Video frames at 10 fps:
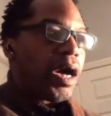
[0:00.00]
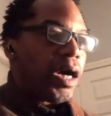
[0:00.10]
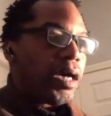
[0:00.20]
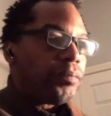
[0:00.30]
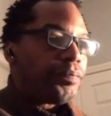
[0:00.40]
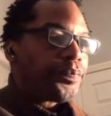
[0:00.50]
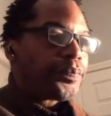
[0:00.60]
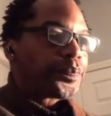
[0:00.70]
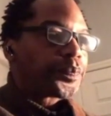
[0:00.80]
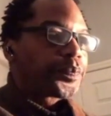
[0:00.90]
um,
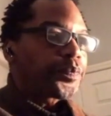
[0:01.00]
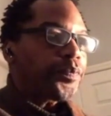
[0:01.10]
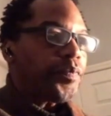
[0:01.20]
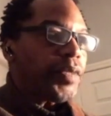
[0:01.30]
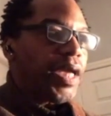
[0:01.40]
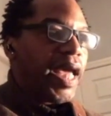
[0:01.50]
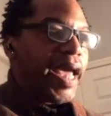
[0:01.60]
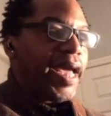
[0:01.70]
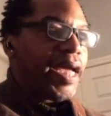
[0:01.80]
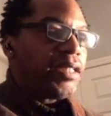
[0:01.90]

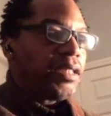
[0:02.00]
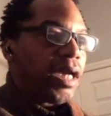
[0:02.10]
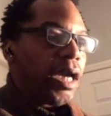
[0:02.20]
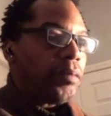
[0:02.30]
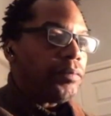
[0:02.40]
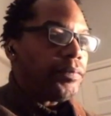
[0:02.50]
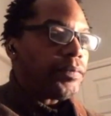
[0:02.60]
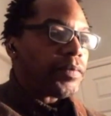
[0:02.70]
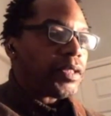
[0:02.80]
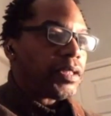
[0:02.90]
and
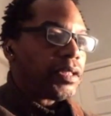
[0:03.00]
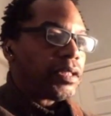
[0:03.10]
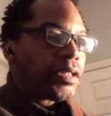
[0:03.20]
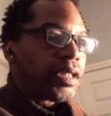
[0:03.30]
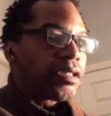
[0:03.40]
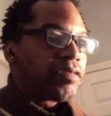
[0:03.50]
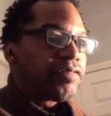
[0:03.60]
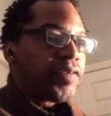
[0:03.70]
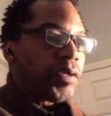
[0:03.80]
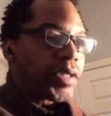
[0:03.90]
just
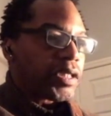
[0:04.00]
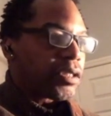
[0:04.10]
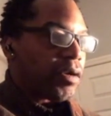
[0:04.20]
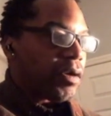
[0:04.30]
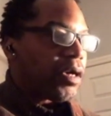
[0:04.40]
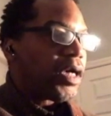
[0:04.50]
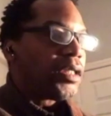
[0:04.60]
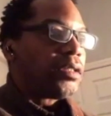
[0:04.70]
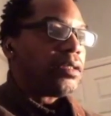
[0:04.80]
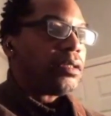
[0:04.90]
focus
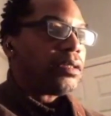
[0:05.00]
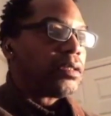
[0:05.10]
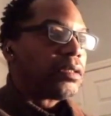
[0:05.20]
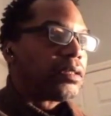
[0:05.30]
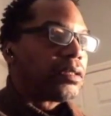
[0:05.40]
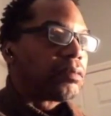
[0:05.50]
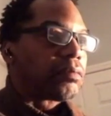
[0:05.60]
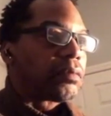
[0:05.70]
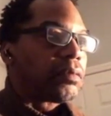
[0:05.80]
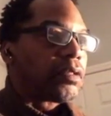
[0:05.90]
on
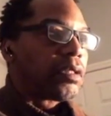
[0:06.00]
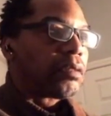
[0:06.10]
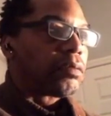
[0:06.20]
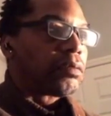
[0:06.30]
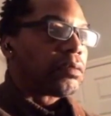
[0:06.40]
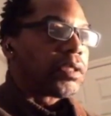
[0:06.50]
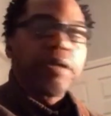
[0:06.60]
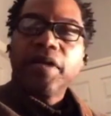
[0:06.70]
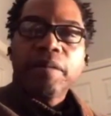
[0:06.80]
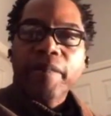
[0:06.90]

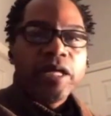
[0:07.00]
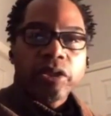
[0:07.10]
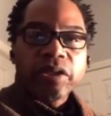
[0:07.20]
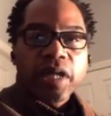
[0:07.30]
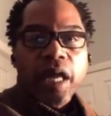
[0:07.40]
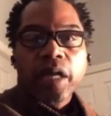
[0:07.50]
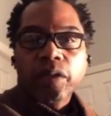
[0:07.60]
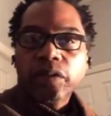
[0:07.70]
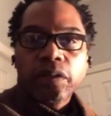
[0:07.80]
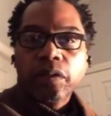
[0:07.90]
learning major
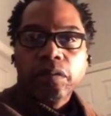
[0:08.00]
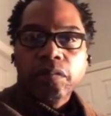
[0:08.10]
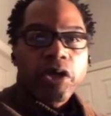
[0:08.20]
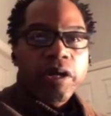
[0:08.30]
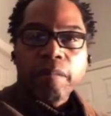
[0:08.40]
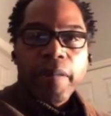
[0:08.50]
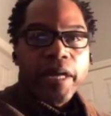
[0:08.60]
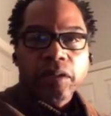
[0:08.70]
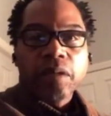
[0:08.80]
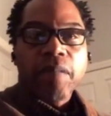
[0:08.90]
scales, learning
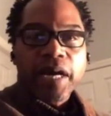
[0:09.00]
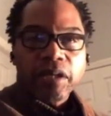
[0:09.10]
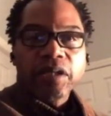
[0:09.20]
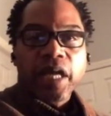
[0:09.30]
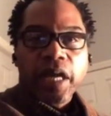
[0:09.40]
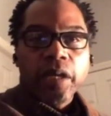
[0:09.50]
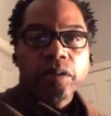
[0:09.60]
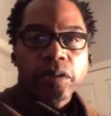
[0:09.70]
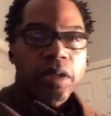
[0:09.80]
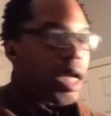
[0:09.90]
major and minor scales
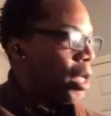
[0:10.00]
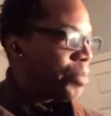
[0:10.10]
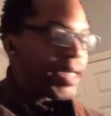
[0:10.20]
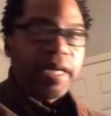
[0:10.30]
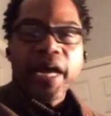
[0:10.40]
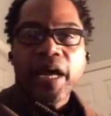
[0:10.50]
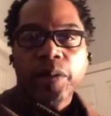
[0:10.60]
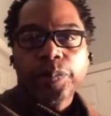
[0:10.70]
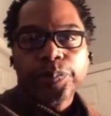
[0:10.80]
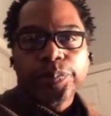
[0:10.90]
up and down.
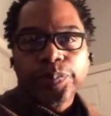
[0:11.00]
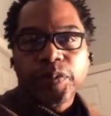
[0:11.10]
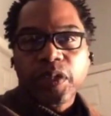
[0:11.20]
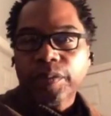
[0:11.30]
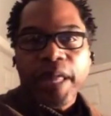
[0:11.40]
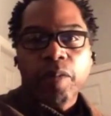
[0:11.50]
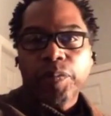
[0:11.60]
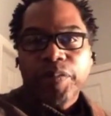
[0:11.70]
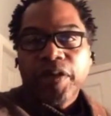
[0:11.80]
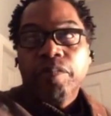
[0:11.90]
That would
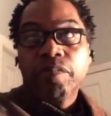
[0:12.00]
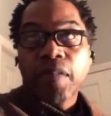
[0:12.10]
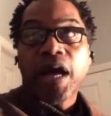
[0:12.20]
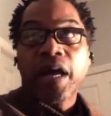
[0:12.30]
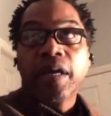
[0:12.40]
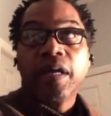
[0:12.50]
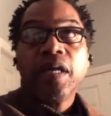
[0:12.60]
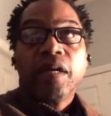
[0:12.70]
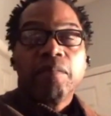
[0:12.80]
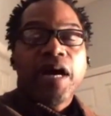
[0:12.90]
be
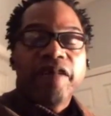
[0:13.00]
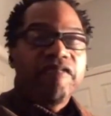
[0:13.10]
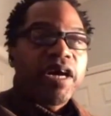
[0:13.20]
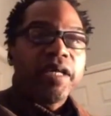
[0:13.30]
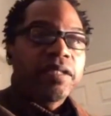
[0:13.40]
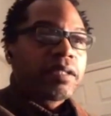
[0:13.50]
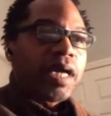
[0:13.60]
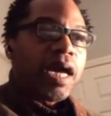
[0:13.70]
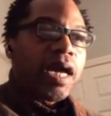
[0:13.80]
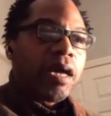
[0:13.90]
my advice.
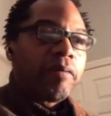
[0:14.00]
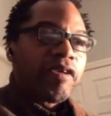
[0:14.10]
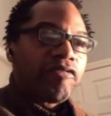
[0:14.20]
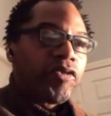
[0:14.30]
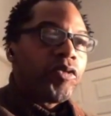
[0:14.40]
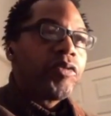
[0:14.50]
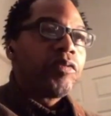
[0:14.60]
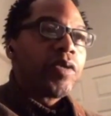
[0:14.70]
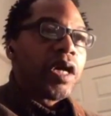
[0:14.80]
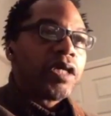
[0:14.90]
If
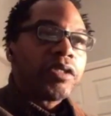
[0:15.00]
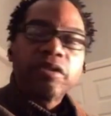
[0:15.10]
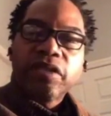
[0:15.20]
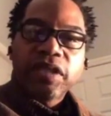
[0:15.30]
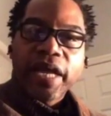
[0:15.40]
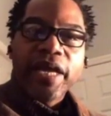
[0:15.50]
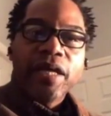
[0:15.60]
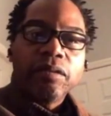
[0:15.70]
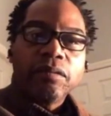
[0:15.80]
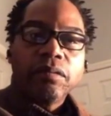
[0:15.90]
you
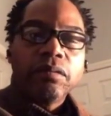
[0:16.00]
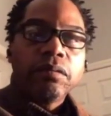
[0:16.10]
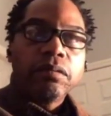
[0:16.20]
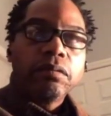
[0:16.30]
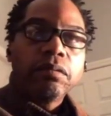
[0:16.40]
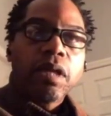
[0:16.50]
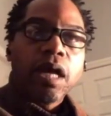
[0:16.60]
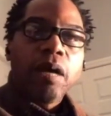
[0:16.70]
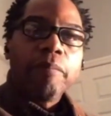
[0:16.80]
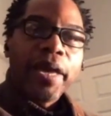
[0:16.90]
understand
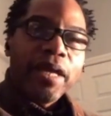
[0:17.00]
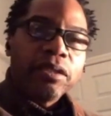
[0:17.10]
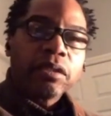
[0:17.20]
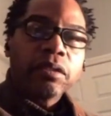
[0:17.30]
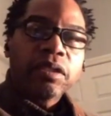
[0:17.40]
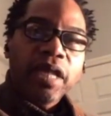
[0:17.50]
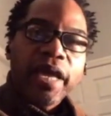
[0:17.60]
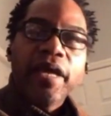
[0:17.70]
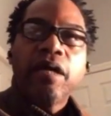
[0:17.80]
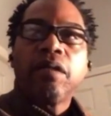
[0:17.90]
a major
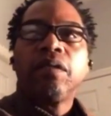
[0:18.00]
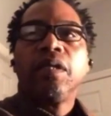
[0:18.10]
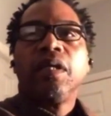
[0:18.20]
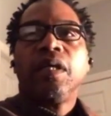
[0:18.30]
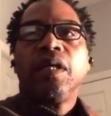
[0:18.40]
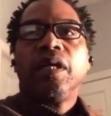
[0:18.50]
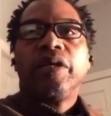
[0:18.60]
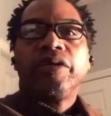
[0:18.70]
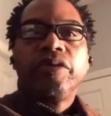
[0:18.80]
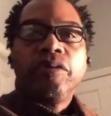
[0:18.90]
scale,
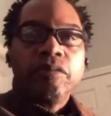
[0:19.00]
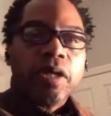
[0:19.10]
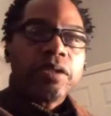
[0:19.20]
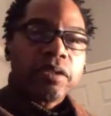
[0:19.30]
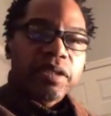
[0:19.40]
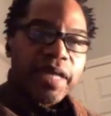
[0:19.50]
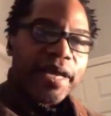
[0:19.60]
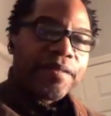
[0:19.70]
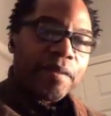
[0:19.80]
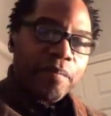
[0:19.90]
you
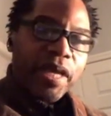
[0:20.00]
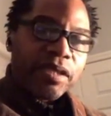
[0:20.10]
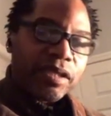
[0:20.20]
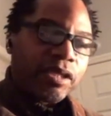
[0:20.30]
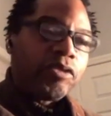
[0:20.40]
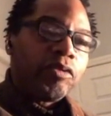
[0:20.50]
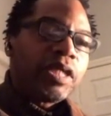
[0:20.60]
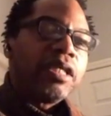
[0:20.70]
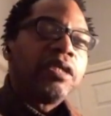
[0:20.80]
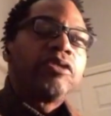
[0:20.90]
understand the basic. You
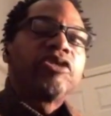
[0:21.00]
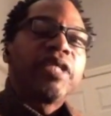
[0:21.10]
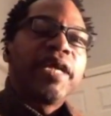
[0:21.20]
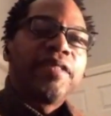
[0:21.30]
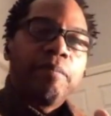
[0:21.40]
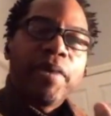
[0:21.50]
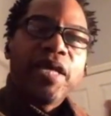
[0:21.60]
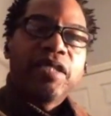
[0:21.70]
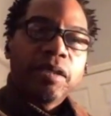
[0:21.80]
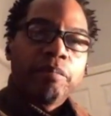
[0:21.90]
can understand the
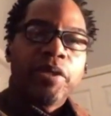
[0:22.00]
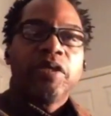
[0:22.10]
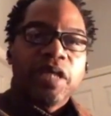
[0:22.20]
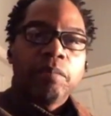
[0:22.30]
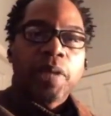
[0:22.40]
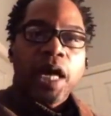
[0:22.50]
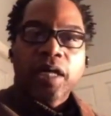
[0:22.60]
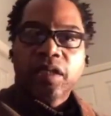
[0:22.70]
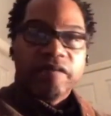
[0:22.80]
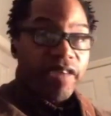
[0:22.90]
basic building
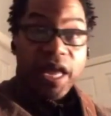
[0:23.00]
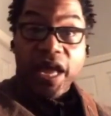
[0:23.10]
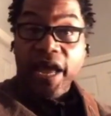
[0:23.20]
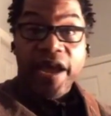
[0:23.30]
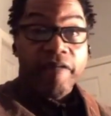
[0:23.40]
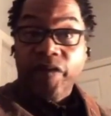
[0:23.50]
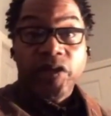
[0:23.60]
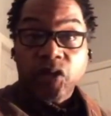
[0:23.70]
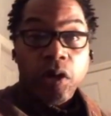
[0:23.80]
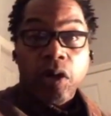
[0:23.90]
blocks of
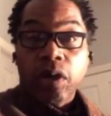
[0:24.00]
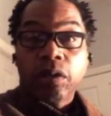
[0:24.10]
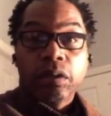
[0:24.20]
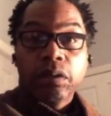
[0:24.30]
every song